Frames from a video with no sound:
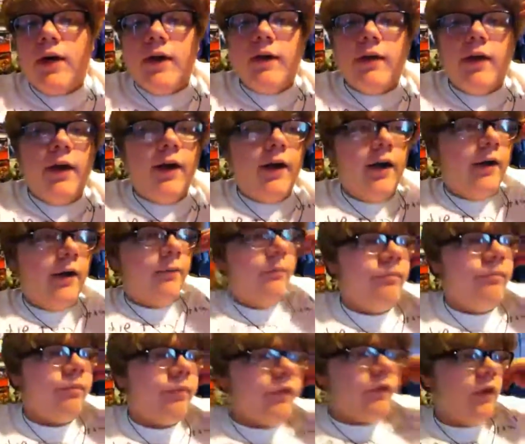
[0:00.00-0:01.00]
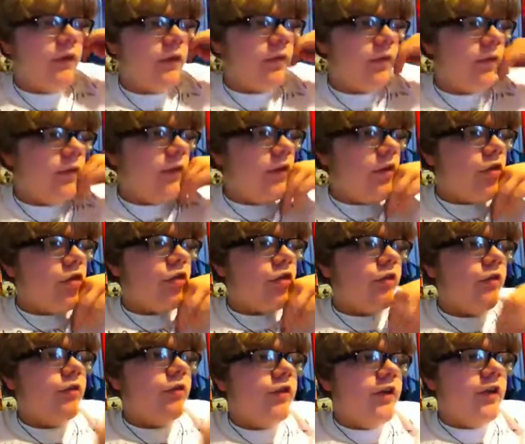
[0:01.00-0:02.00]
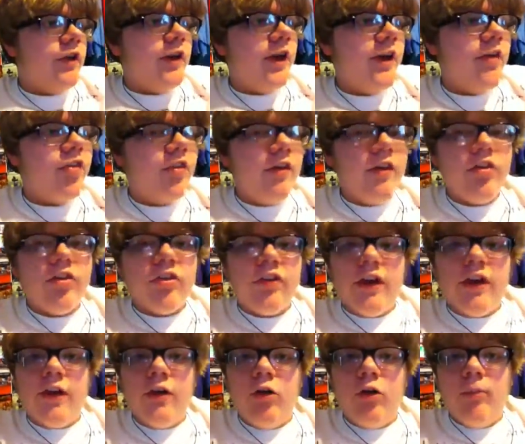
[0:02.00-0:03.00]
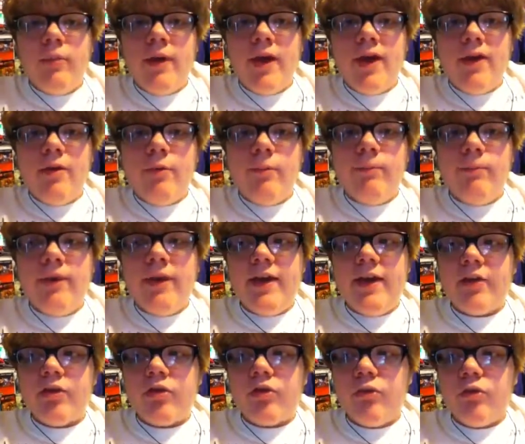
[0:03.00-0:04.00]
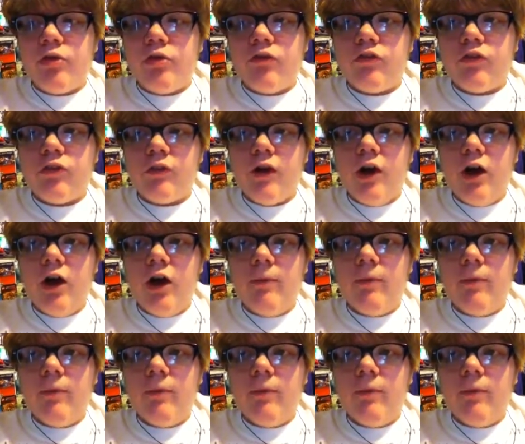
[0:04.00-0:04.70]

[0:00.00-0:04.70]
so the United States title may be exclusive to Raw,